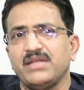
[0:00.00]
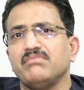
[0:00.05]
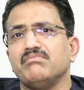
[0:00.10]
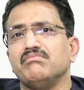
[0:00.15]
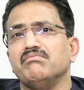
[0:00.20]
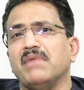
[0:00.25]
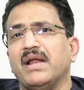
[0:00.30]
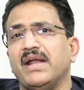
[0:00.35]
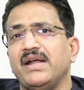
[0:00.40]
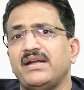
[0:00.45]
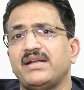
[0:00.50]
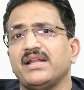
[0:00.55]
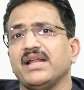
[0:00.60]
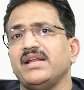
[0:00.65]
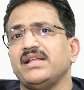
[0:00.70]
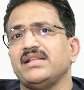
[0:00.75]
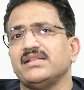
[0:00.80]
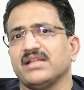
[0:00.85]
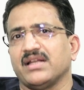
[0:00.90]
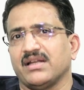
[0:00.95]
in
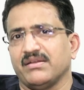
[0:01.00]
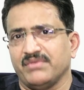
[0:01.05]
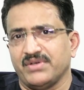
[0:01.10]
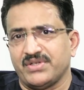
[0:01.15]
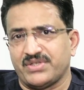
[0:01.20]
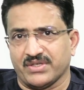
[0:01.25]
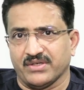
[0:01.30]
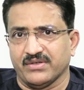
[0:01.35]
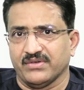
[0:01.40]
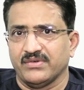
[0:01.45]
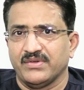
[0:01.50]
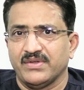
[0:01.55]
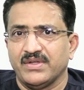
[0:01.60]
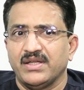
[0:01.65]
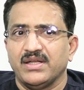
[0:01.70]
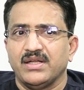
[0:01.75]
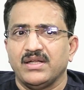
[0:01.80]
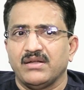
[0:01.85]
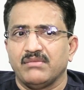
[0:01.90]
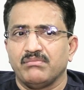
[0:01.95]
maintaining the remission.
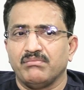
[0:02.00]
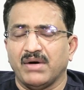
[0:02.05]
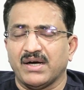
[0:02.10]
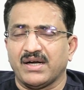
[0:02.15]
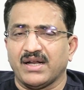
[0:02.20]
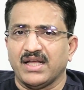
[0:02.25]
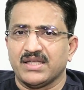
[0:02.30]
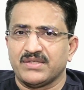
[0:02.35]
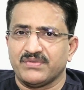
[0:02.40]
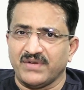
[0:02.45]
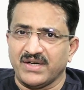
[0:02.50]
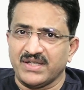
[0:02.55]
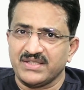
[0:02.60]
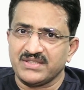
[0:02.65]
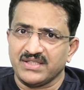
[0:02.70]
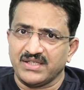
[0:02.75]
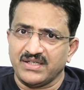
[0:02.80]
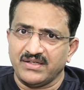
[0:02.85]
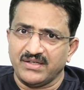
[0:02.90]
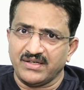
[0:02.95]
But as far as
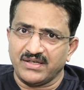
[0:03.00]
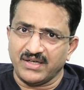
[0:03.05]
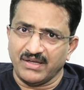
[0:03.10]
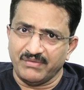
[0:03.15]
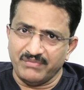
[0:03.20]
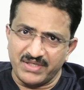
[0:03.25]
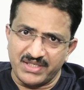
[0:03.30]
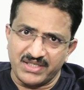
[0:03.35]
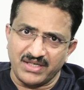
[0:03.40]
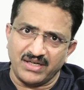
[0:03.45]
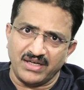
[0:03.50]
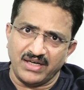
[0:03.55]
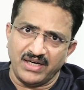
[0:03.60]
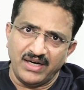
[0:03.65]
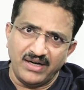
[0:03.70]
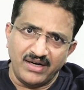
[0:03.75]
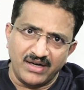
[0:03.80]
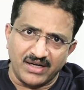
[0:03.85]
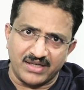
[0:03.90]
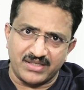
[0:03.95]
remission
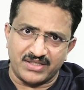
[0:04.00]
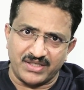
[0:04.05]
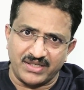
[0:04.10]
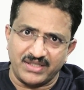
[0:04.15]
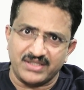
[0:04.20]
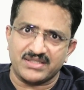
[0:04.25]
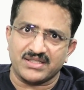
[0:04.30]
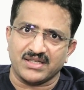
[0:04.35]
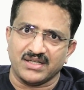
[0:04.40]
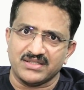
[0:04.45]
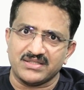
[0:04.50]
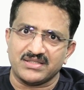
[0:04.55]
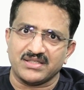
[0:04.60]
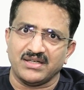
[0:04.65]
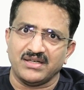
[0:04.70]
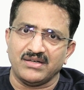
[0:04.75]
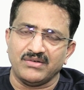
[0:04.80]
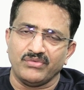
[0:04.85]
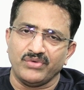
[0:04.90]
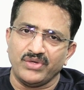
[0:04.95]
induction is
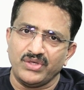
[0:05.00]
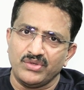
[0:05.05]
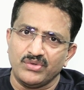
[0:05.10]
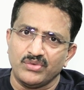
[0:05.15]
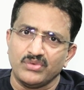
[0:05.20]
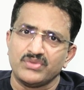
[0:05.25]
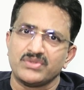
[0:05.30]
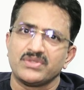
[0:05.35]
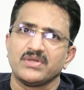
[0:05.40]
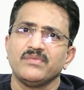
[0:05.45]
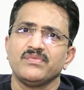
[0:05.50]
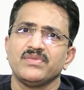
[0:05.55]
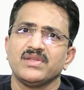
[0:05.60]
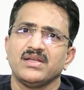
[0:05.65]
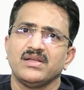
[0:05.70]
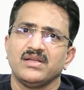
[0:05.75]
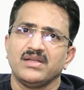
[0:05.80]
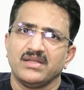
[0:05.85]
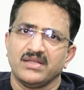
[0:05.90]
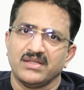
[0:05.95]
concerned, we use
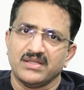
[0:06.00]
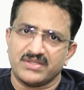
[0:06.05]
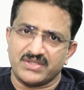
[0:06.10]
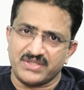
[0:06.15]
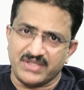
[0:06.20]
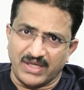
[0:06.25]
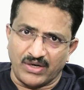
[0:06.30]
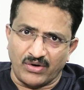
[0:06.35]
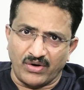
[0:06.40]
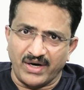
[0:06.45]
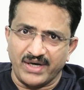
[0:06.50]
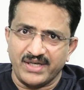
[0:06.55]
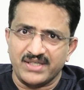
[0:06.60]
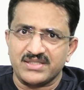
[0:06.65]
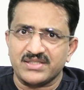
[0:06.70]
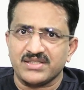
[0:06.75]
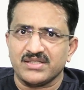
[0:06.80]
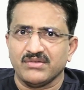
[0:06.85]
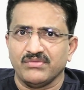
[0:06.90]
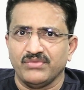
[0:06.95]

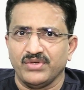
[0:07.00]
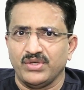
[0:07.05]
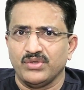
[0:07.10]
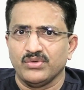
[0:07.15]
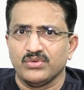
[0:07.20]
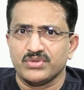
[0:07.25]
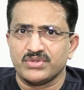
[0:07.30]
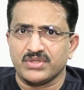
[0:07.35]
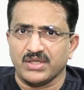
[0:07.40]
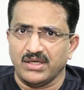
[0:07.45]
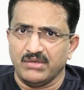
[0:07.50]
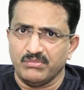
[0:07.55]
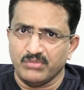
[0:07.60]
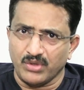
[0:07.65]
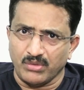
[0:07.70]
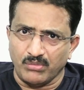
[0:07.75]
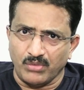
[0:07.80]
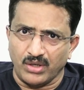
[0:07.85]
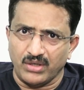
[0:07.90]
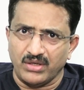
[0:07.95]
steroids, we use
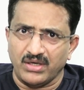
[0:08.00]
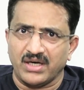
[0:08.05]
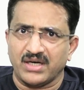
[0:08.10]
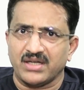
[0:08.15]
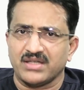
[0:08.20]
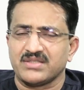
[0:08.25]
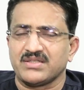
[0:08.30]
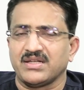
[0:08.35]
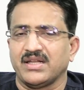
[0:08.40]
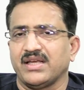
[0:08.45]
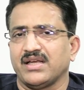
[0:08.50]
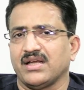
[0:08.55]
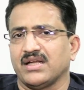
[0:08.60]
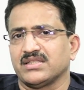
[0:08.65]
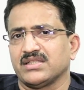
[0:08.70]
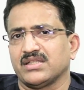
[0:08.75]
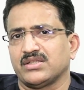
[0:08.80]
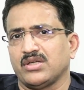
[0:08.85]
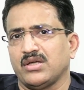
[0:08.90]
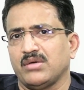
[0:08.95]
immunomodulators like
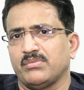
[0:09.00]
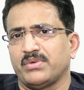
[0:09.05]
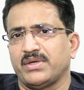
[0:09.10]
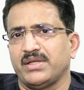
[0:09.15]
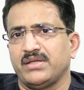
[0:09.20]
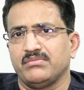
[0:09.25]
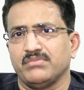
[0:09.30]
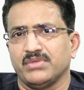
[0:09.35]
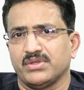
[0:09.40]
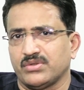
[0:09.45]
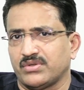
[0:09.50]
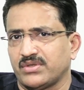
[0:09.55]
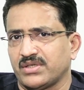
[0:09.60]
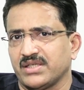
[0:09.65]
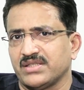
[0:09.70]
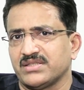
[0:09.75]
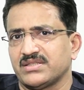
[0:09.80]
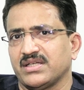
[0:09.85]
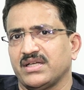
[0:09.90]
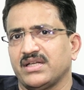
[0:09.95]
azathioprine,
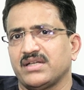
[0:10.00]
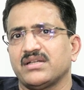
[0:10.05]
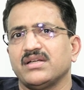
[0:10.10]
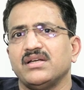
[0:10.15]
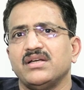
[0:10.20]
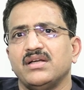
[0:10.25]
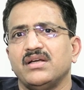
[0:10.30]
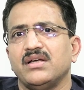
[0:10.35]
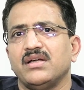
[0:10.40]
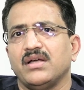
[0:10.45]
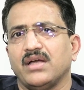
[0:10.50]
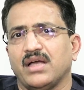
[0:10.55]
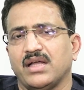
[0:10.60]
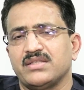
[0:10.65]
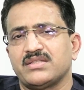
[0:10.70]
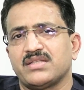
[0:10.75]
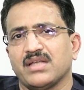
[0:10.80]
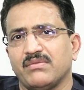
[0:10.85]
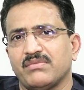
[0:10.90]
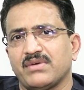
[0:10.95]
methotrexate,
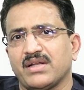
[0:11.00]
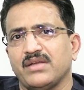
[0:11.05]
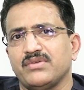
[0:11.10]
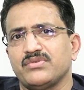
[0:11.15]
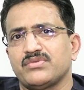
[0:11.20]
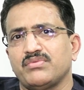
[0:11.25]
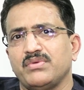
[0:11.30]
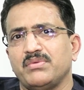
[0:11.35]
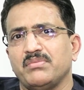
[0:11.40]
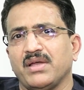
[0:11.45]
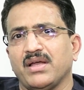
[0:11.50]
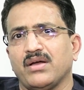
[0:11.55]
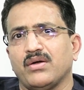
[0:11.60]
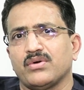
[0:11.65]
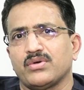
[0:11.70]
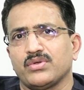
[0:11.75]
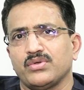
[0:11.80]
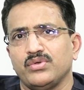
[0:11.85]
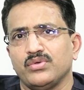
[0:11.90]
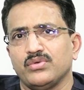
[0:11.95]
and sometimes we may
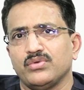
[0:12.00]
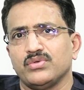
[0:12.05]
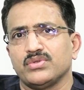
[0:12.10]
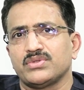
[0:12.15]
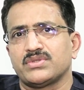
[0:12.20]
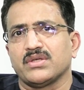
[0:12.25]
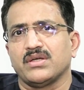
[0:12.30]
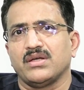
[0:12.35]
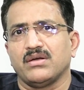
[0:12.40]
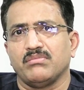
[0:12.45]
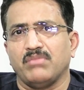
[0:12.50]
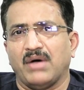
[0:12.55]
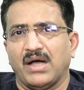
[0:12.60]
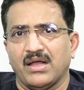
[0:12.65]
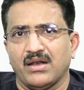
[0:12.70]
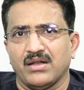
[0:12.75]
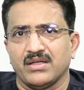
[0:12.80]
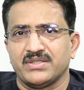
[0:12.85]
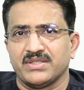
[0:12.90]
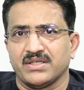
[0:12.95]
have to use
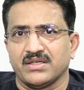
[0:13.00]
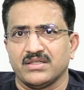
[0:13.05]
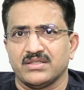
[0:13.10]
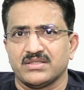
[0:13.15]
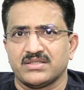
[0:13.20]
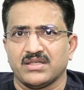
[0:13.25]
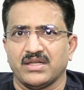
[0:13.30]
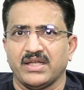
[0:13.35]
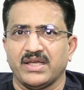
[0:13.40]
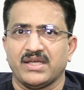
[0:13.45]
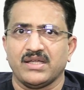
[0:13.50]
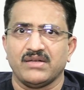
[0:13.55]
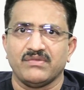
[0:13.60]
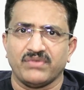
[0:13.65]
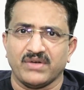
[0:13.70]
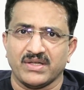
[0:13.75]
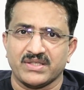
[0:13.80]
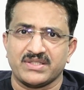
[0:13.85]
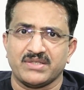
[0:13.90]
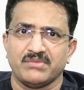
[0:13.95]
biologicals like
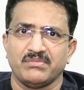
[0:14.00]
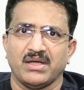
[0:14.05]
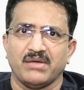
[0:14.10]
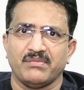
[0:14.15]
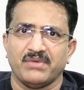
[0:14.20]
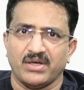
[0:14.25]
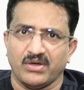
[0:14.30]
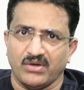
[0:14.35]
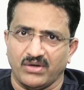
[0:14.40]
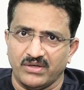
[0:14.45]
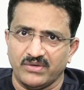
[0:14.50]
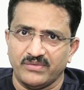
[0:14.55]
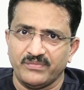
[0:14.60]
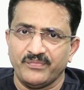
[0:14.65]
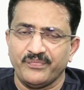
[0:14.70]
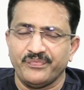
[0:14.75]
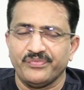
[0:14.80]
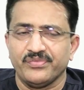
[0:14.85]
infliximab and all.